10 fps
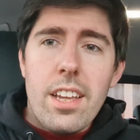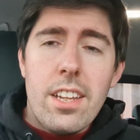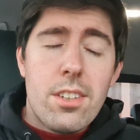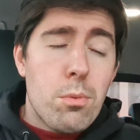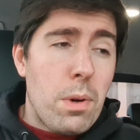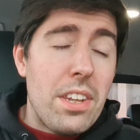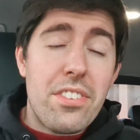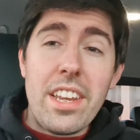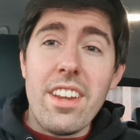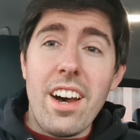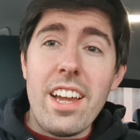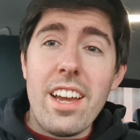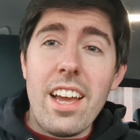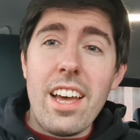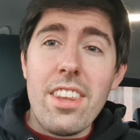It's Wednesday night,
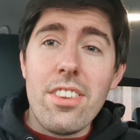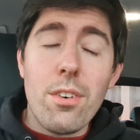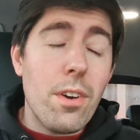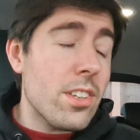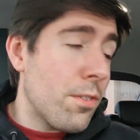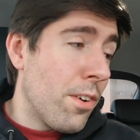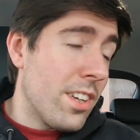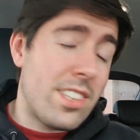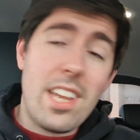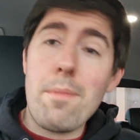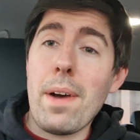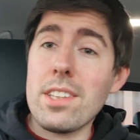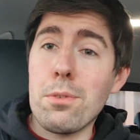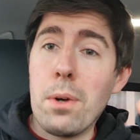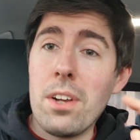and although it's the first day
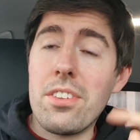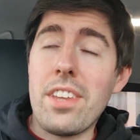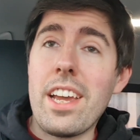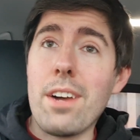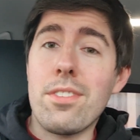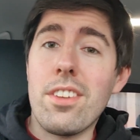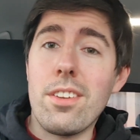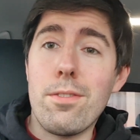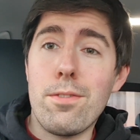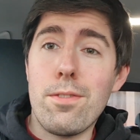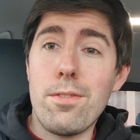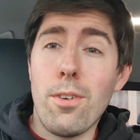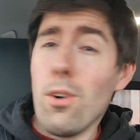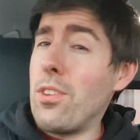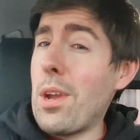back to work today after the
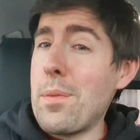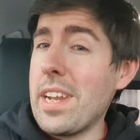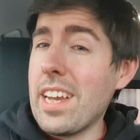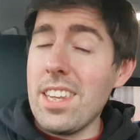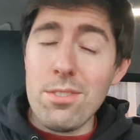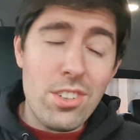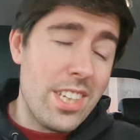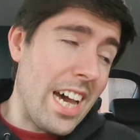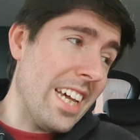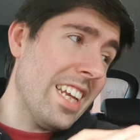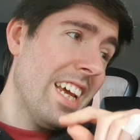4-day weekend I've just had,